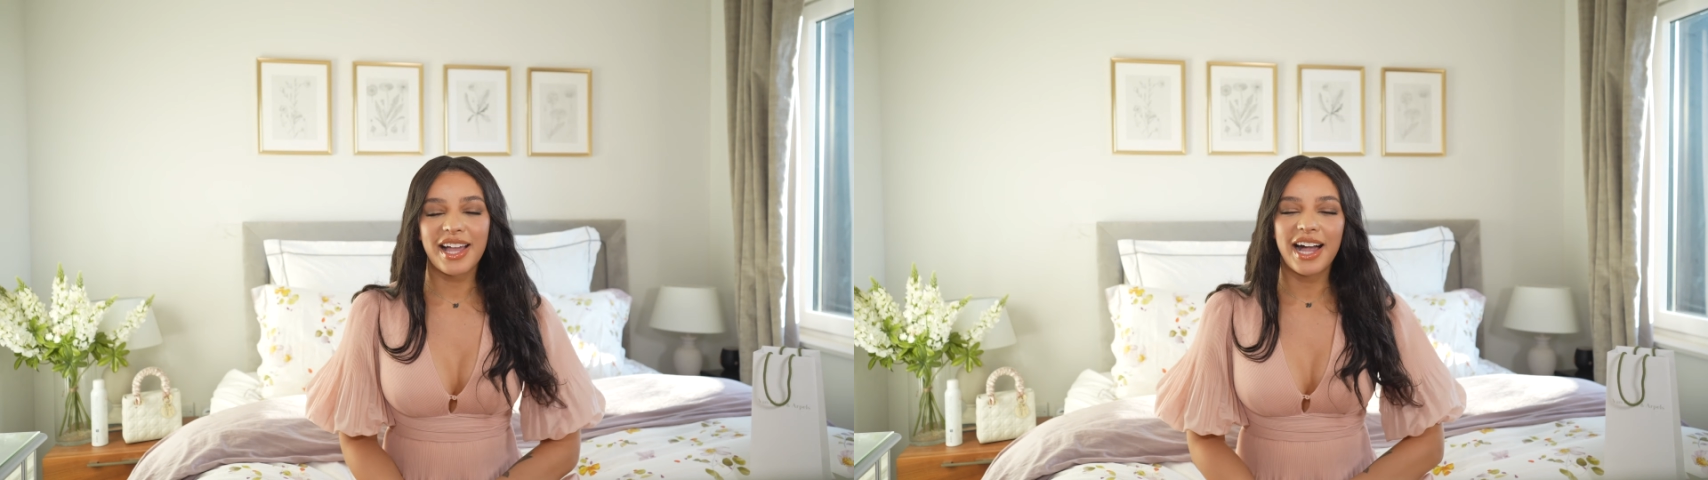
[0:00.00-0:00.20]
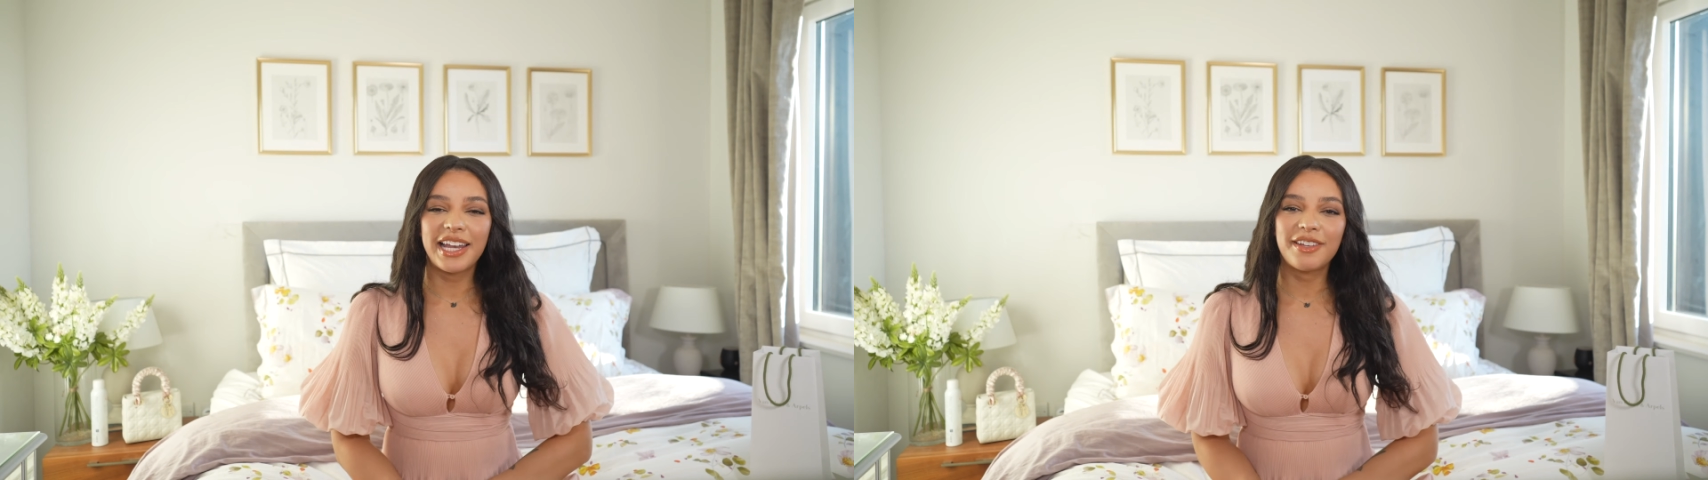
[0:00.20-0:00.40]

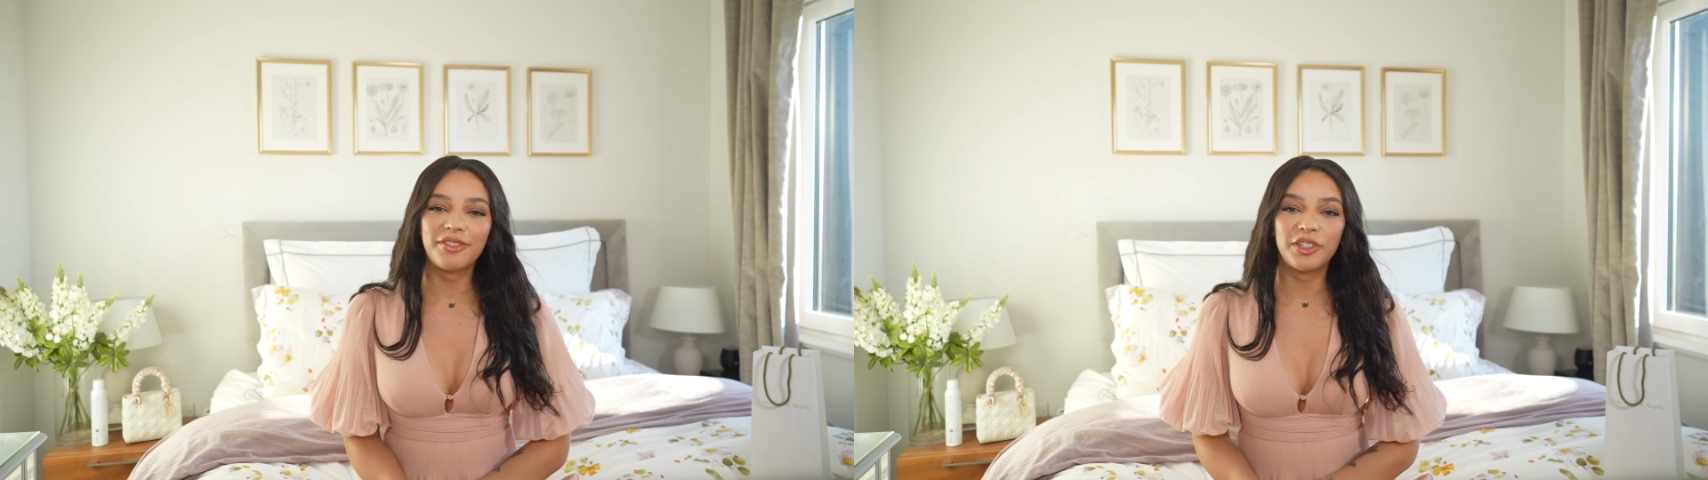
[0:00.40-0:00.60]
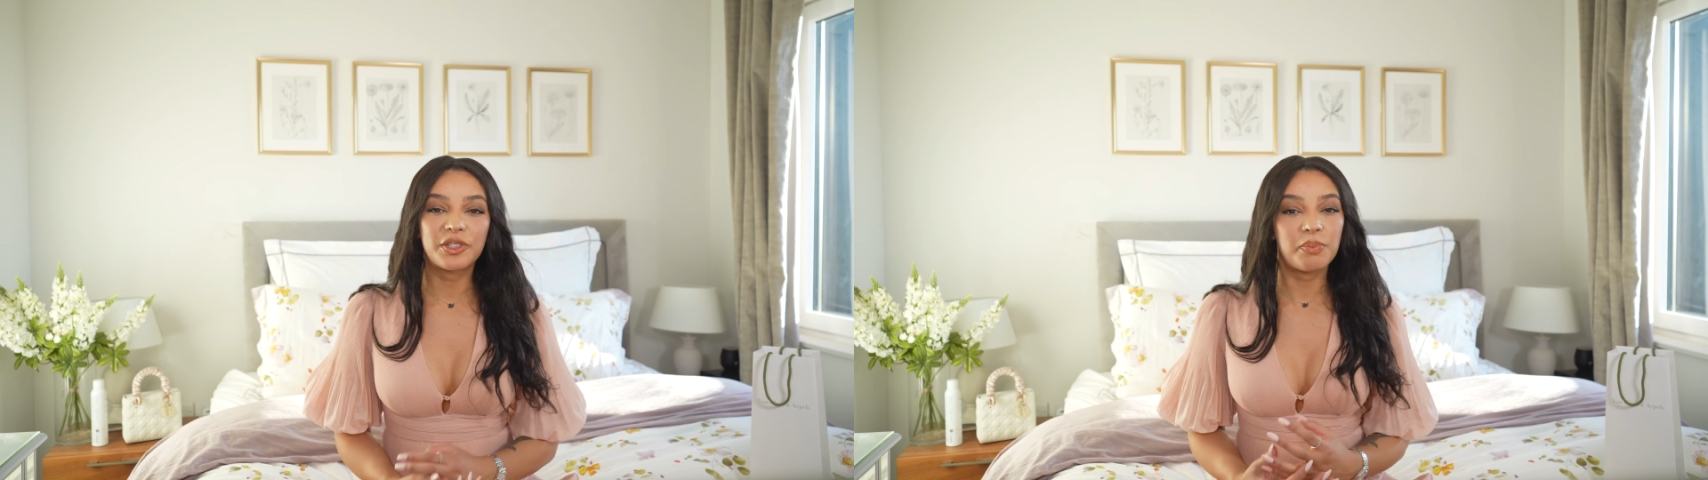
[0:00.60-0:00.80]
kind of
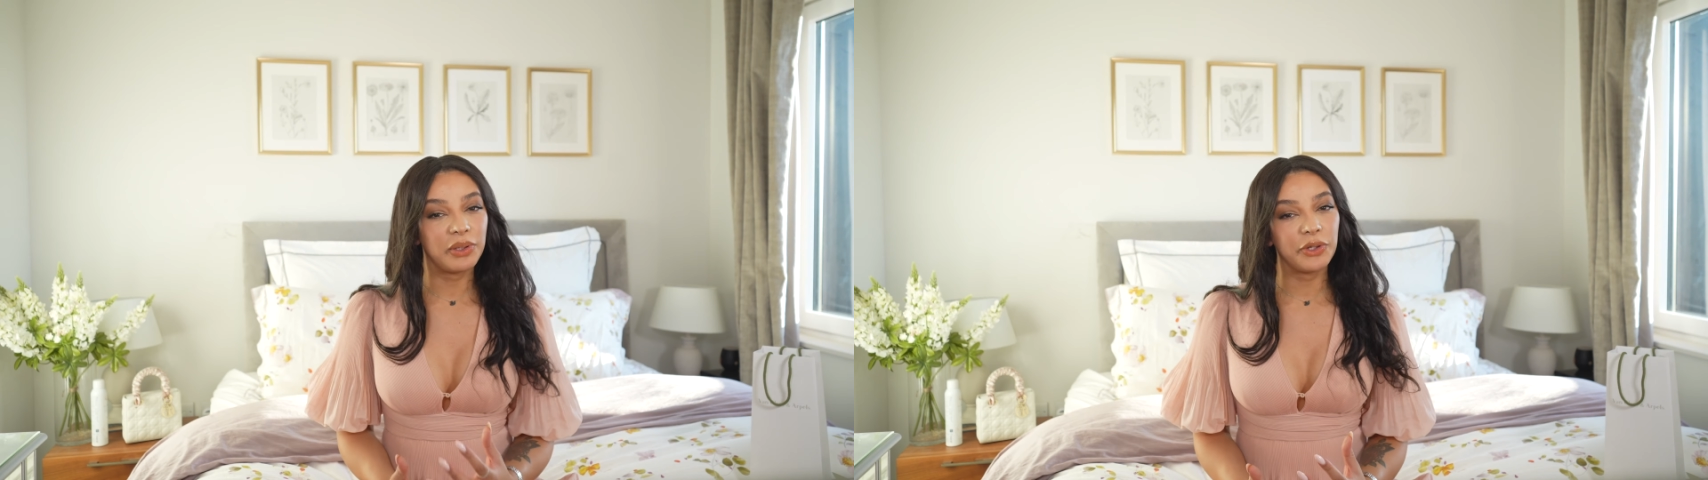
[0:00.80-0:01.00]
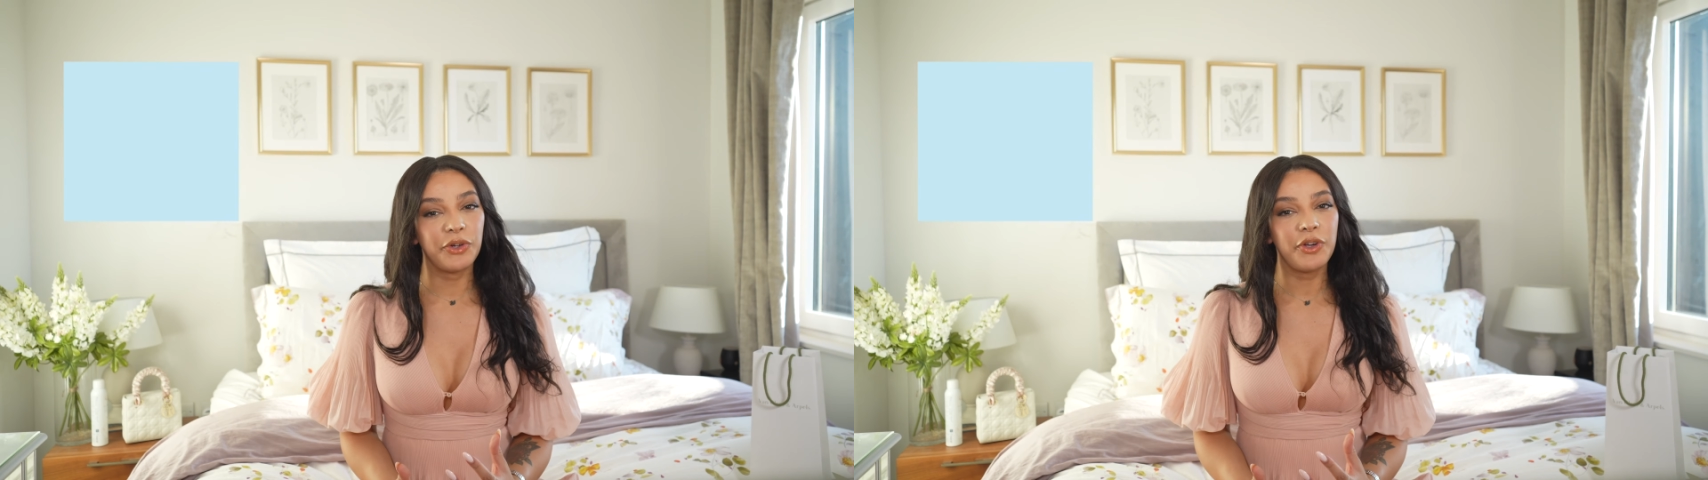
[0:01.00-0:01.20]
looked
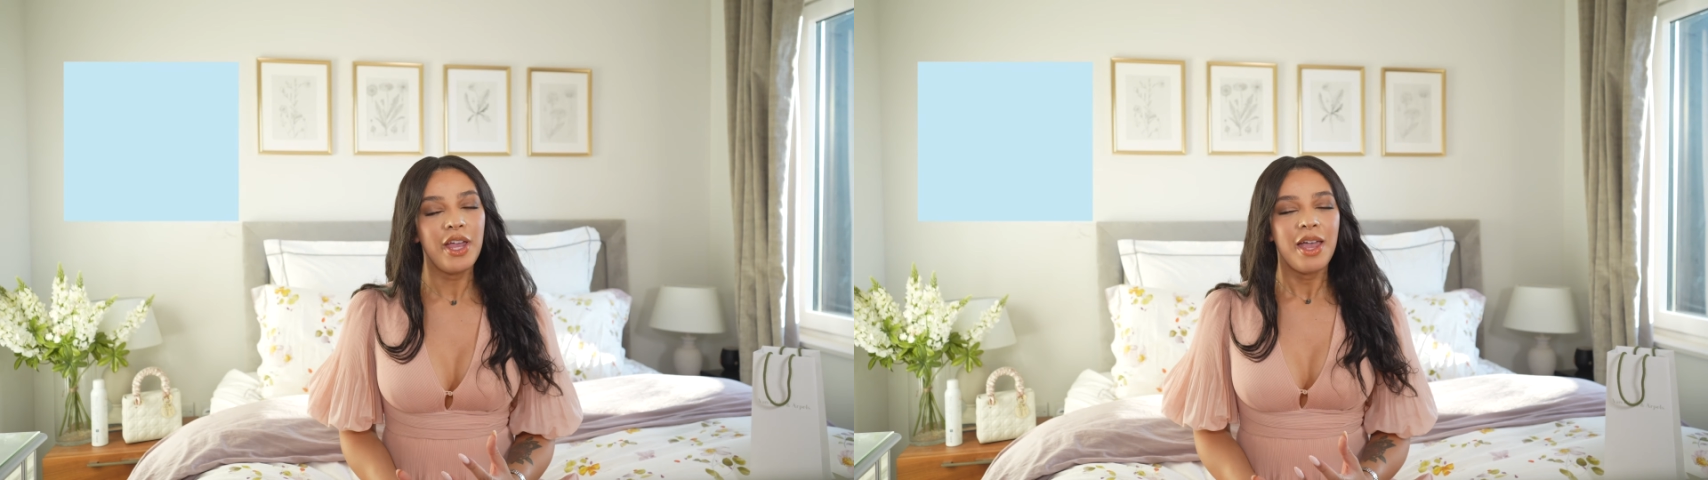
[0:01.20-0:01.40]
blue,